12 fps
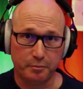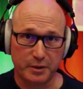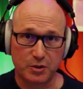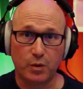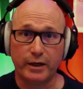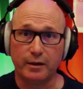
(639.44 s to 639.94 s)

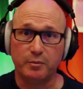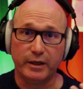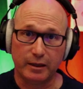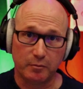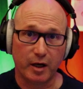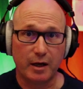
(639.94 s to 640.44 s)
between it
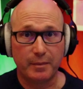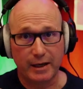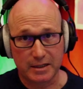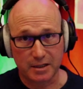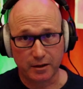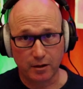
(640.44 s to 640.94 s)
being
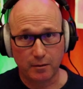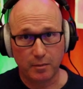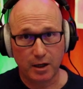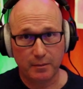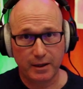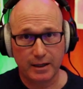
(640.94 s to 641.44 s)
bypassed and not
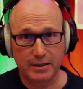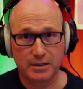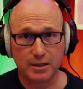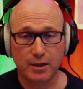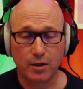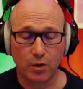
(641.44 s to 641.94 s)

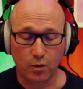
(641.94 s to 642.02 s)
bypassed.